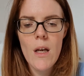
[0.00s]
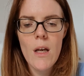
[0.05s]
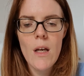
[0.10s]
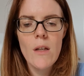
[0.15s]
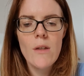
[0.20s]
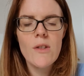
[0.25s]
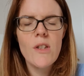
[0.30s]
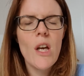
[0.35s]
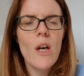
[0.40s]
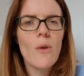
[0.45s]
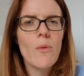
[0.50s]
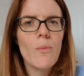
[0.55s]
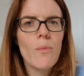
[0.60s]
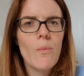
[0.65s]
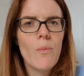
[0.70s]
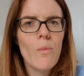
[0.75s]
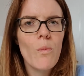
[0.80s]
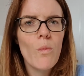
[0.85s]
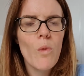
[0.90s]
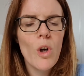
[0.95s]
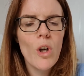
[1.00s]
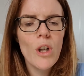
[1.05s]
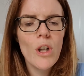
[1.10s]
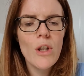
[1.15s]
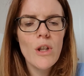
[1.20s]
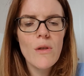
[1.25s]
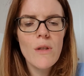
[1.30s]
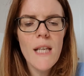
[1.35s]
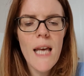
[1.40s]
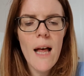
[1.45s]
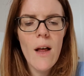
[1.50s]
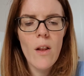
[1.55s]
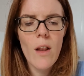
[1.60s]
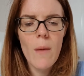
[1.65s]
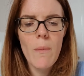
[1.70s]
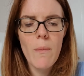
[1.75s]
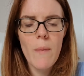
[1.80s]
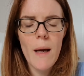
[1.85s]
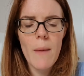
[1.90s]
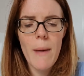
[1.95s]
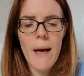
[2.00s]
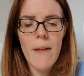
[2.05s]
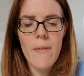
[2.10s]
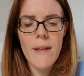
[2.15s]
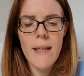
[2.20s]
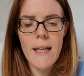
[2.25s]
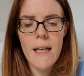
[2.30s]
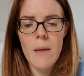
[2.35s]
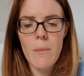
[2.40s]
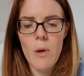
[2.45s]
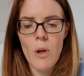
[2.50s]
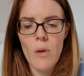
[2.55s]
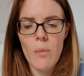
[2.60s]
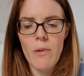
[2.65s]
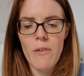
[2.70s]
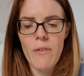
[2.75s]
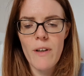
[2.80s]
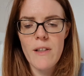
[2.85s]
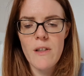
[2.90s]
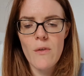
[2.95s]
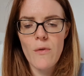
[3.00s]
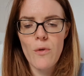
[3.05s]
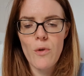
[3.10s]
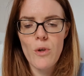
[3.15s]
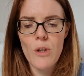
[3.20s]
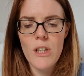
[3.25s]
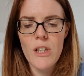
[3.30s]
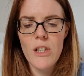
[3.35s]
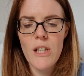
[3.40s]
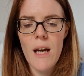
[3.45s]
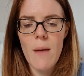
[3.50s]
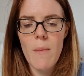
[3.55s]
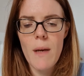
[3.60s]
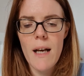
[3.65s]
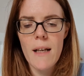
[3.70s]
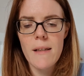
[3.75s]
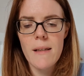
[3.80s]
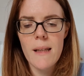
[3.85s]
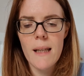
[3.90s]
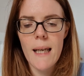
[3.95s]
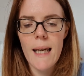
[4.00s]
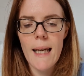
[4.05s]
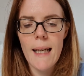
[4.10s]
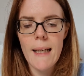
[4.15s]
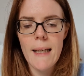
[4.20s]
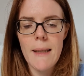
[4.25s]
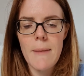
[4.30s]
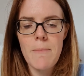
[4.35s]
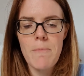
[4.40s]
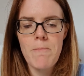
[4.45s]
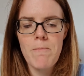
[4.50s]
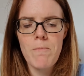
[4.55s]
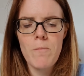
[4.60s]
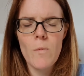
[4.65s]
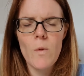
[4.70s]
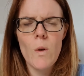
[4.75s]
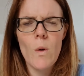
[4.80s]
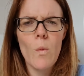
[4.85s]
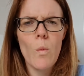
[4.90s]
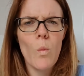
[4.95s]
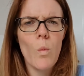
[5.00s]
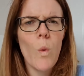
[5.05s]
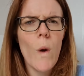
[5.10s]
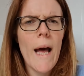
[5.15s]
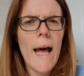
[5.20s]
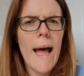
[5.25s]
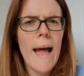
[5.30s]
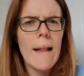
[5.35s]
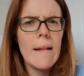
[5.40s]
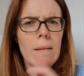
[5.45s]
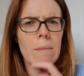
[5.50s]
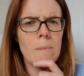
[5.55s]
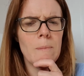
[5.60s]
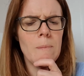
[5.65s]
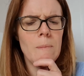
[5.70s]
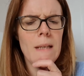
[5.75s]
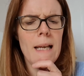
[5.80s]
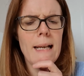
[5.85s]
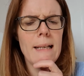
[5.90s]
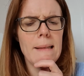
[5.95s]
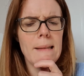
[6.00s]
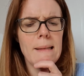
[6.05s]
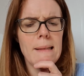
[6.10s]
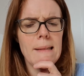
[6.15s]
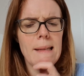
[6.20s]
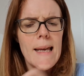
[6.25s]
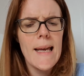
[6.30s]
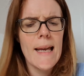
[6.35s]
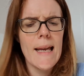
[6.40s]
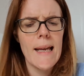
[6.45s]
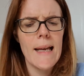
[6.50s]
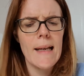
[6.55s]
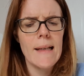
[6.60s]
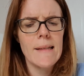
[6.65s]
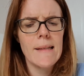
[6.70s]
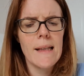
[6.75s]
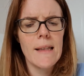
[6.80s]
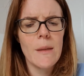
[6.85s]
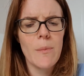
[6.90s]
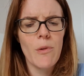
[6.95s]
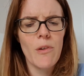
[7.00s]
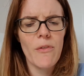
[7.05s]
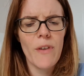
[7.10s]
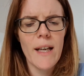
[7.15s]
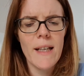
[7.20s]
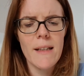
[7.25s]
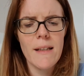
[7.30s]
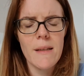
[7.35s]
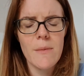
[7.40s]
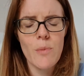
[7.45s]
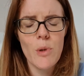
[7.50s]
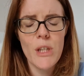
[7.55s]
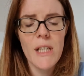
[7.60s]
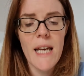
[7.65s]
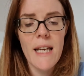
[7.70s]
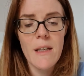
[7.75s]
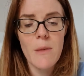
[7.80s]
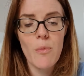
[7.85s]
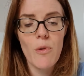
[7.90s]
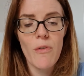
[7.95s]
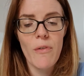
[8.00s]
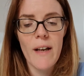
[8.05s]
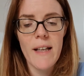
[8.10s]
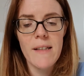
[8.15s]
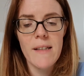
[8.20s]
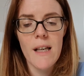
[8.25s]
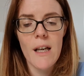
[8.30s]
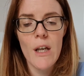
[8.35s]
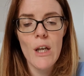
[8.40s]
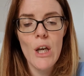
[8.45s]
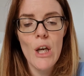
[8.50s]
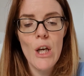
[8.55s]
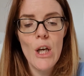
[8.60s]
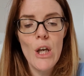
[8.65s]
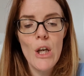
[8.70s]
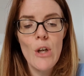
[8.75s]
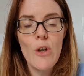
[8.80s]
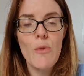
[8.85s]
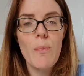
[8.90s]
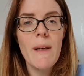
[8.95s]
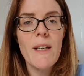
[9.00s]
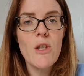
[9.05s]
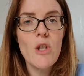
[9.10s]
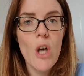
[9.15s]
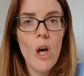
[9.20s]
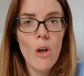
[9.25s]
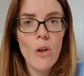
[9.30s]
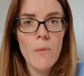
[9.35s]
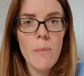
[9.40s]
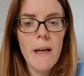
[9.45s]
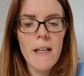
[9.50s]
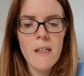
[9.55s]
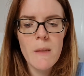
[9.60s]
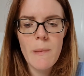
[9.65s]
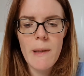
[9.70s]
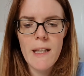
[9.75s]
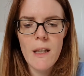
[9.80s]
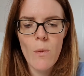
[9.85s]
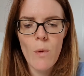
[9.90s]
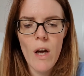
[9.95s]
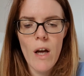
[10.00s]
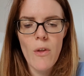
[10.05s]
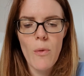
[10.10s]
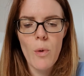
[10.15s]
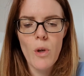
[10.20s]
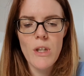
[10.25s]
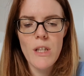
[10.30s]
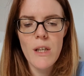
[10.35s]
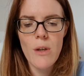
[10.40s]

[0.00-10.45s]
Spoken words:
"So, what can you tell about the Ickabog, Professor Frawdysham?" asked the king. "Well, let's see," said the pretend professor, who'd been told by Spittleworth what he